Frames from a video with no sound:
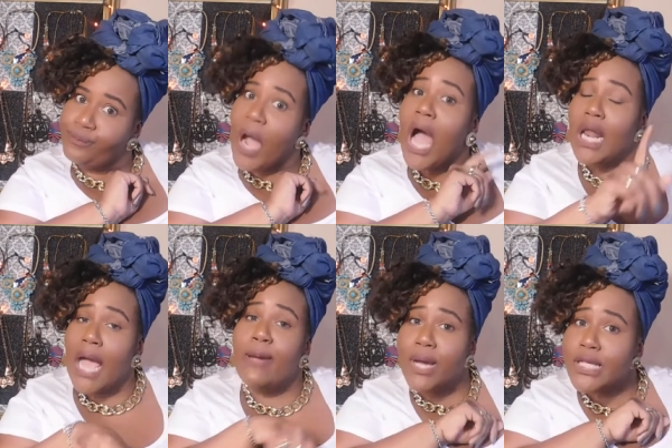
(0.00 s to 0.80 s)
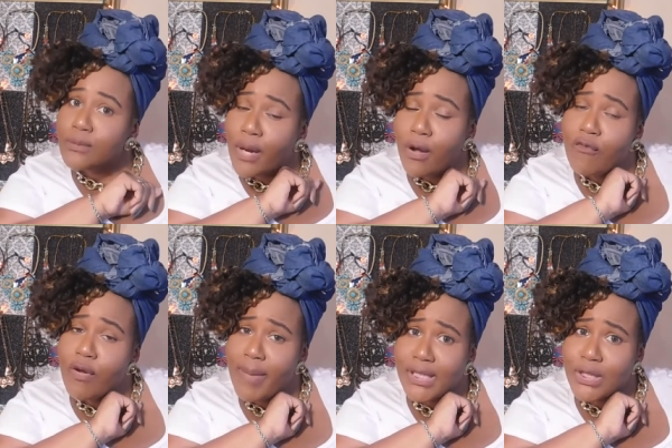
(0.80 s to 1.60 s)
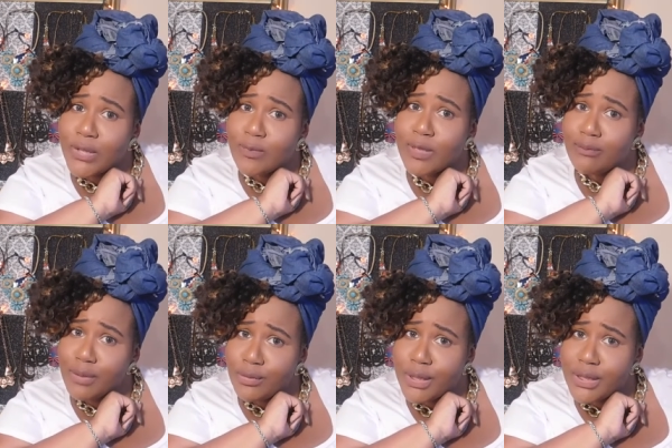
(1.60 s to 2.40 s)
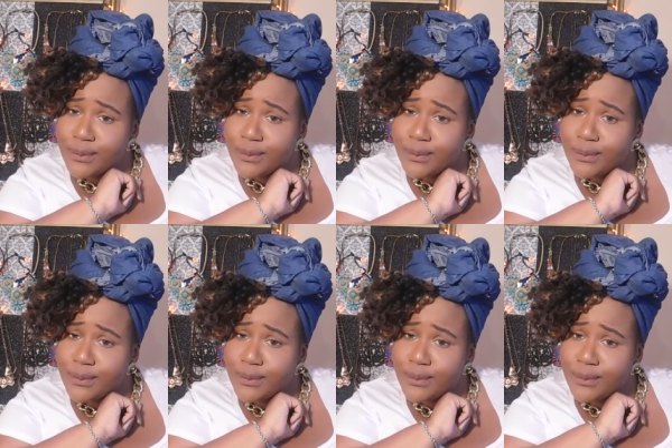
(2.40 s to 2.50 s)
A lightweight sweater over a maxi dress with some booties.